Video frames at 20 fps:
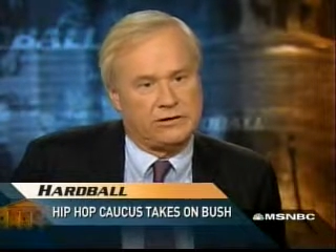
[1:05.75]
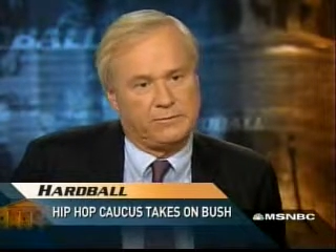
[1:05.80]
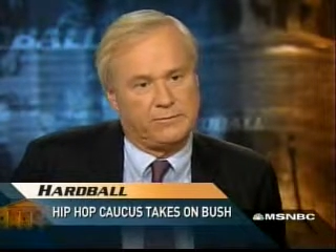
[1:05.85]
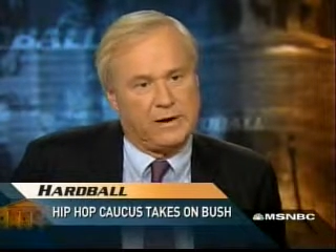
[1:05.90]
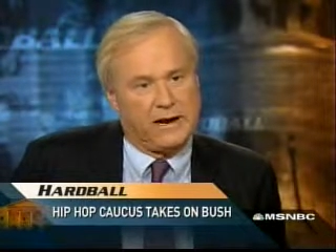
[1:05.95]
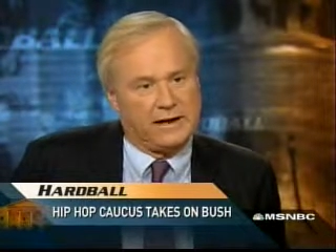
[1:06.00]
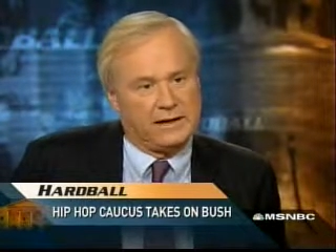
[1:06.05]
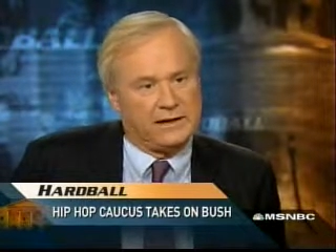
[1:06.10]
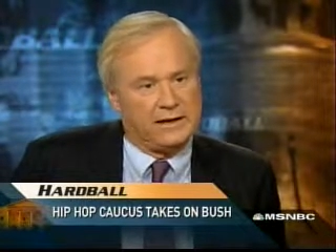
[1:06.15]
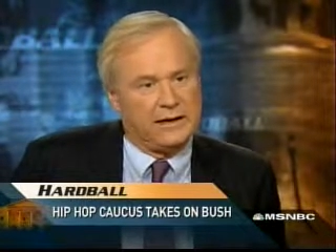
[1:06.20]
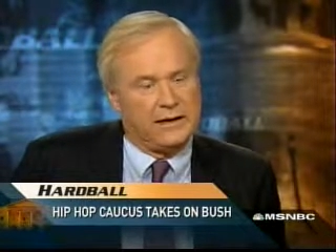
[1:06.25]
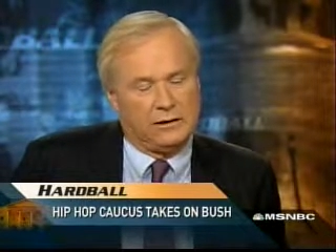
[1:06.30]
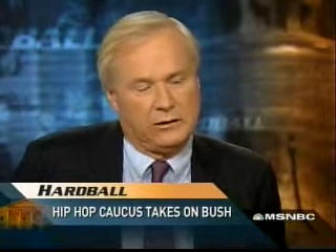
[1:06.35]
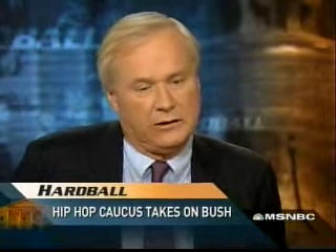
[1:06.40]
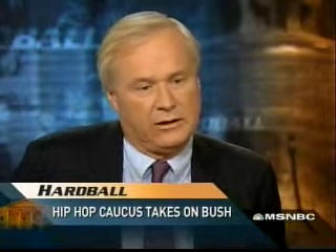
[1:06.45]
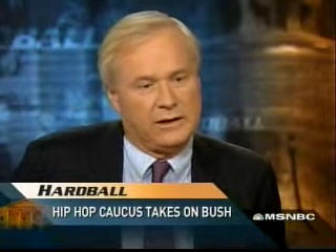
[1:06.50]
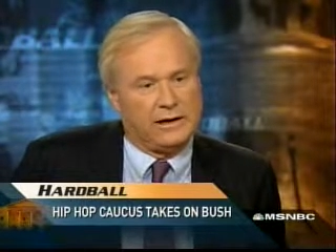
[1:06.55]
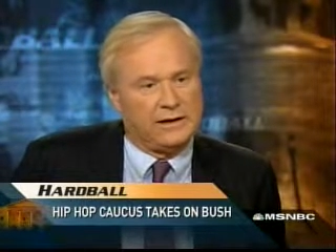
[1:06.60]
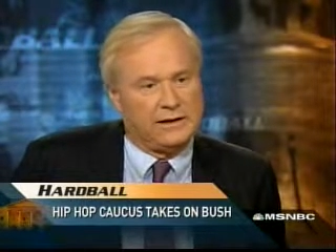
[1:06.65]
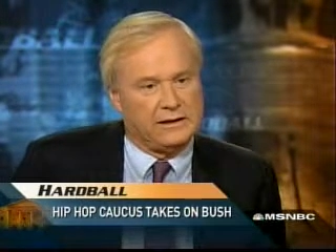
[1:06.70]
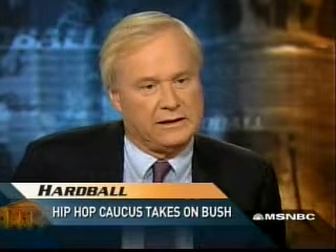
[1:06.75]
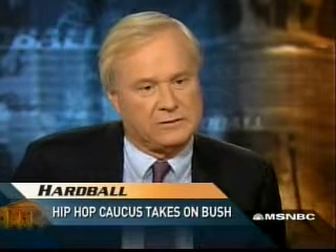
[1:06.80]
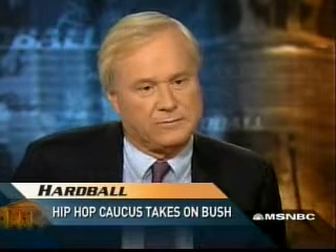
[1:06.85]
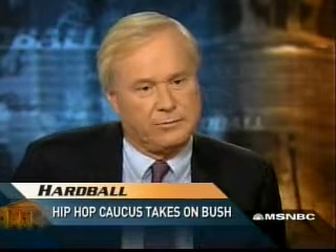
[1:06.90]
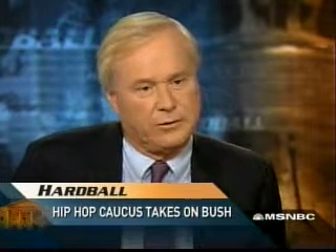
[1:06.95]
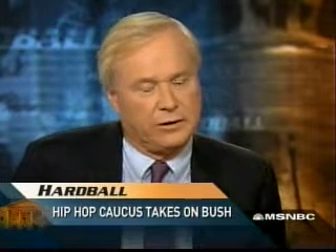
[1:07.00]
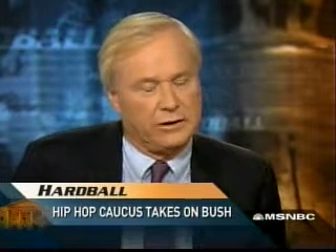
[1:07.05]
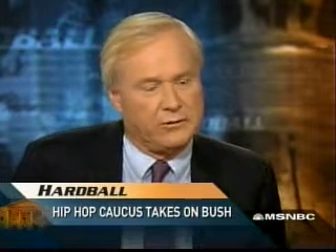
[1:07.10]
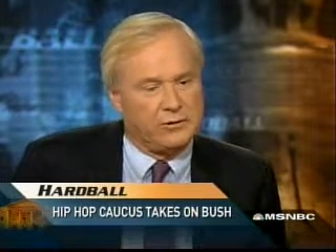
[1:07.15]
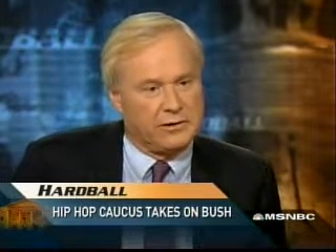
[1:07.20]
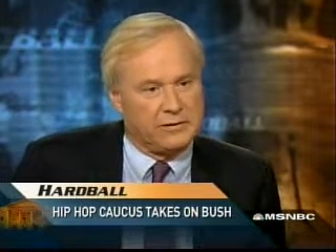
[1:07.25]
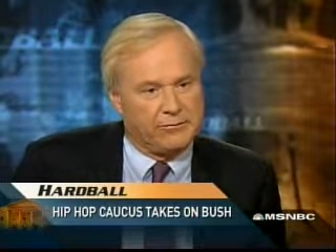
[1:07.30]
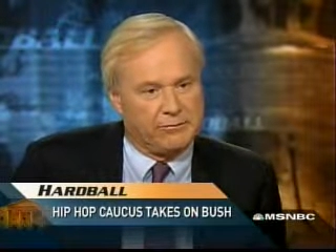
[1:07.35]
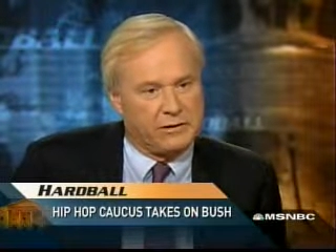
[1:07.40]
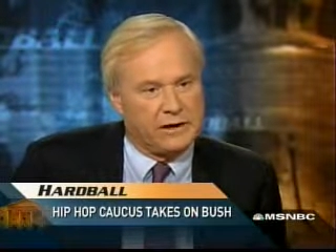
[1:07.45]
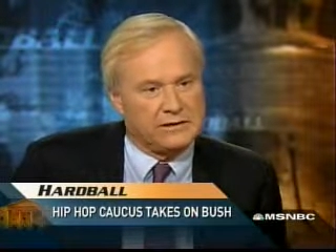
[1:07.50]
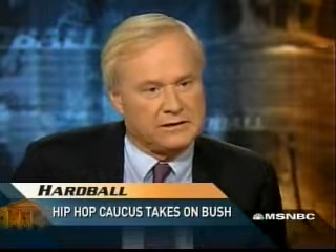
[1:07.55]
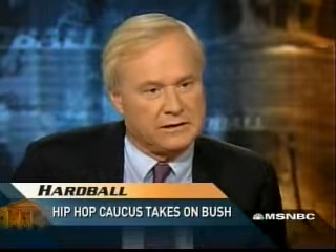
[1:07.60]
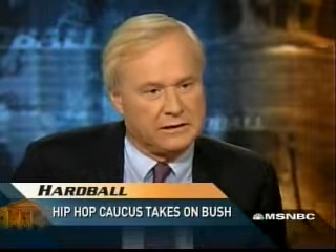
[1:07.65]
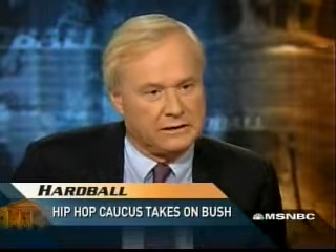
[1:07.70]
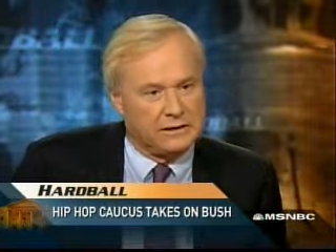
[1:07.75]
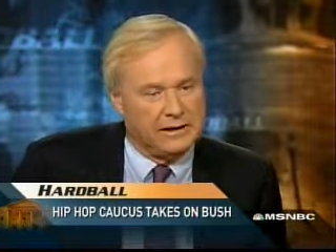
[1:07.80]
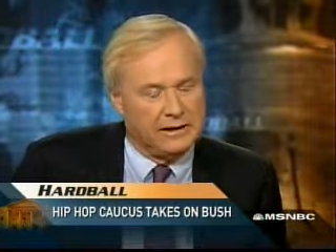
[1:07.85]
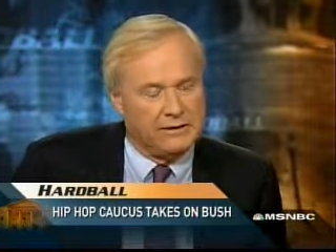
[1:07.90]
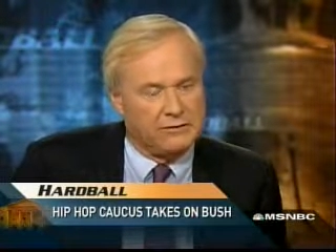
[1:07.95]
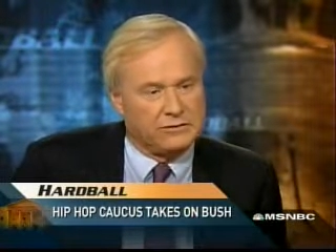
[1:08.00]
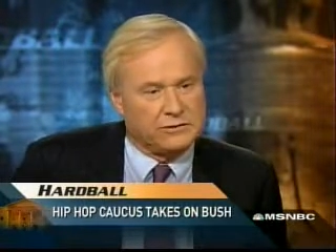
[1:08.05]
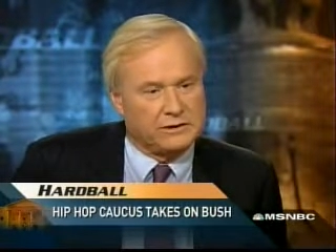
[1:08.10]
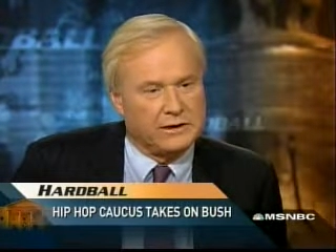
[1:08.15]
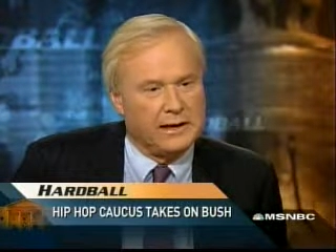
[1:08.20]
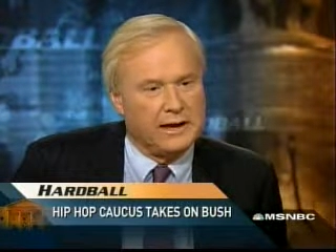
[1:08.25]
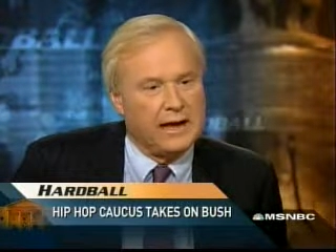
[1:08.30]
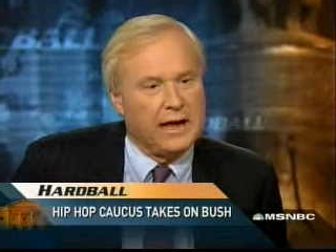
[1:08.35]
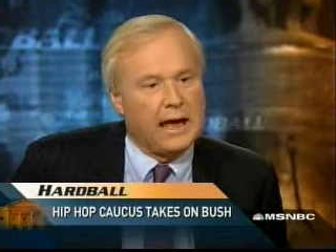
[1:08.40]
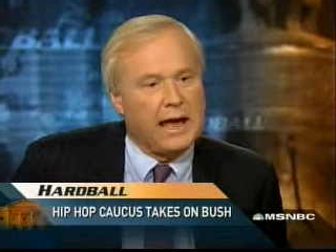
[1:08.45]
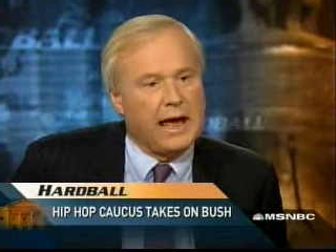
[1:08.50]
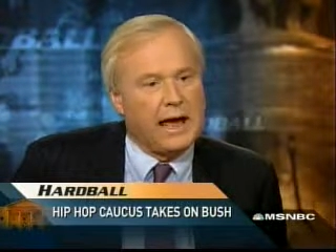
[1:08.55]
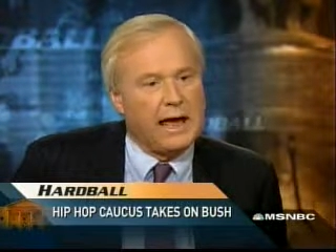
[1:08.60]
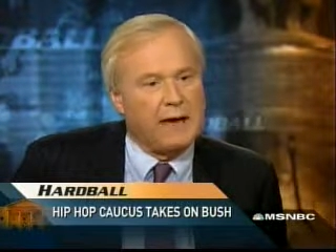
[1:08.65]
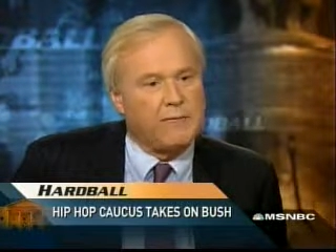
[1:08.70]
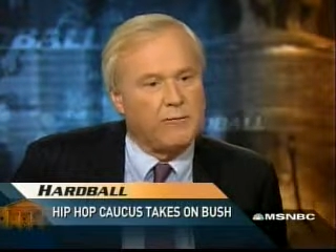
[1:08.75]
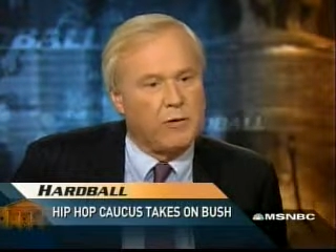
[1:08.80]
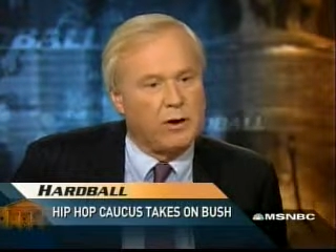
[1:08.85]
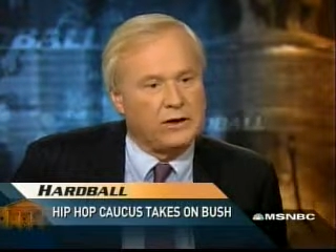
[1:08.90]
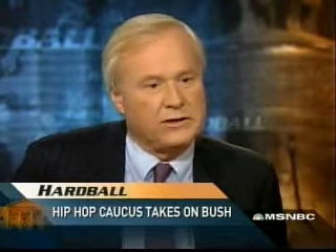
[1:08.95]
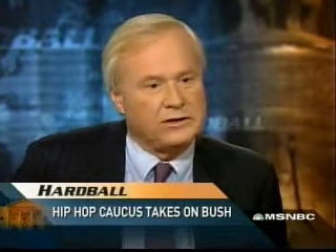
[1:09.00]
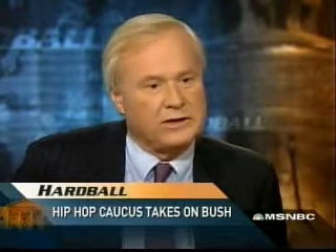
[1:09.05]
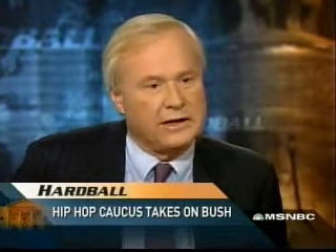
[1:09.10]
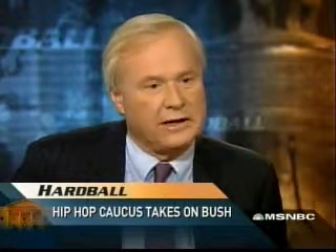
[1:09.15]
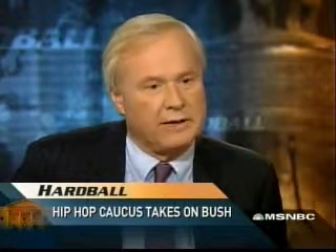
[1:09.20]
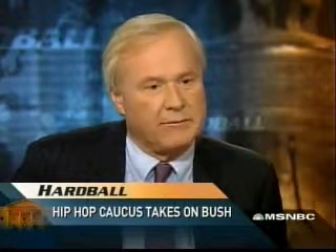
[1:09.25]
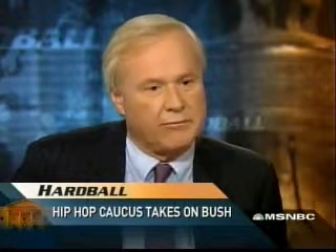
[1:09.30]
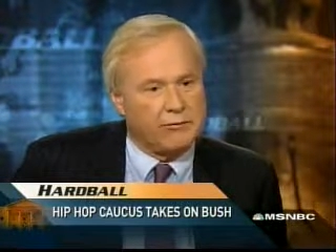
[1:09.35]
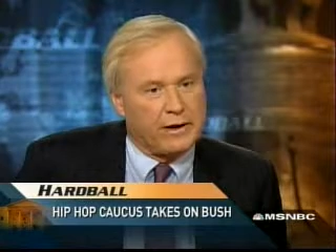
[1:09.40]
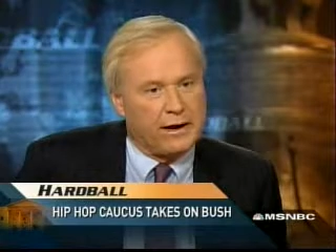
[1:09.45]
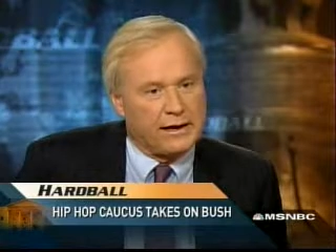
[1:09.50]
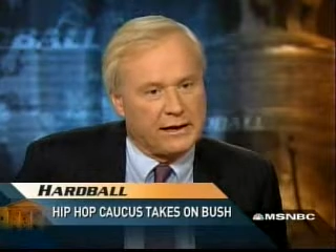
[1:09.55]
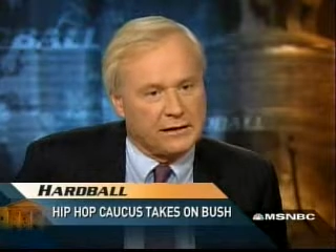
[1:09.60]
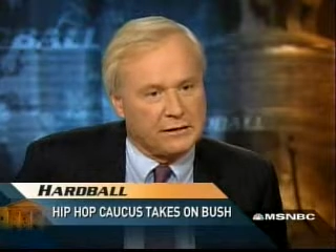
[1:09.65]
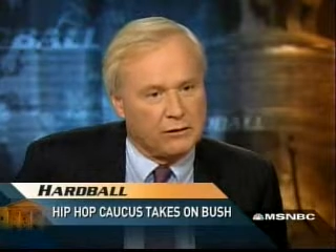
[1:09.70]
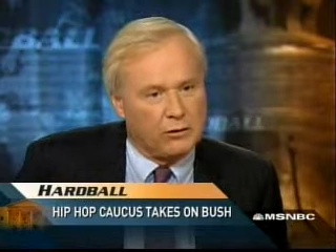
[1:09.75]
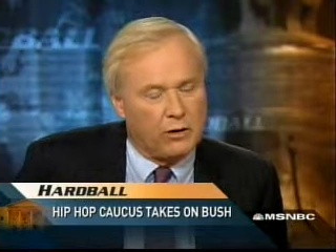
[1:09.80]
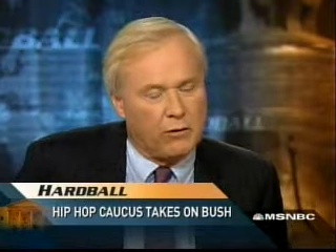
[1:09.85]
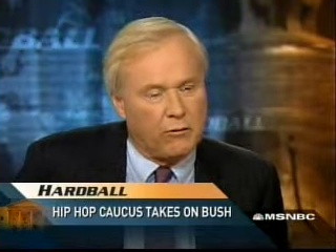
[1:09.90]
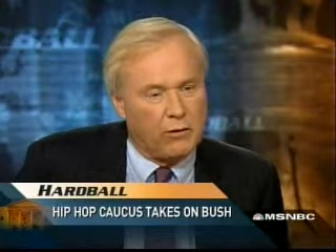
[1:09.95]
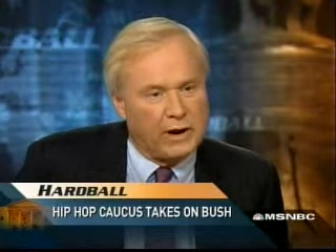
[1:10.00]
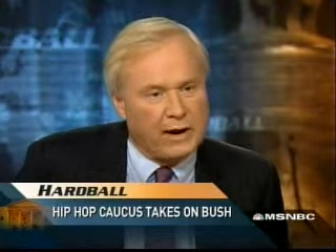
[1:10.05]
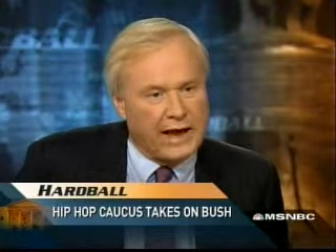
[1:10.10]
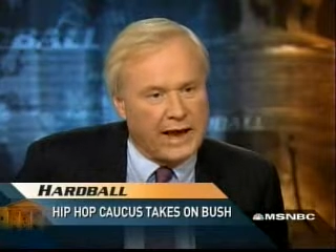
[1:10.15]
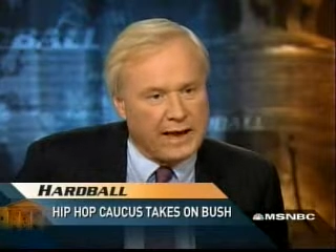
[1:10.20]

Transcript: respecting and looking at this building where the president lives, and marching in and breaking the law?